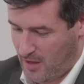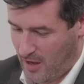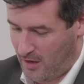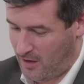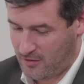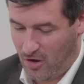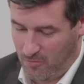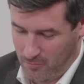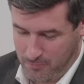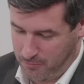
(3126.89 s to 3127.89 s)
And I got
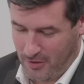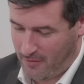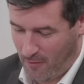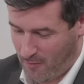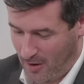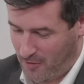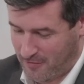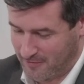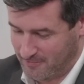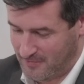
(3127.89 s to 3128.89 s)
on pretty well with both
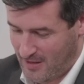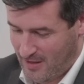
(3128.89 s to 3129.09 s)
of them.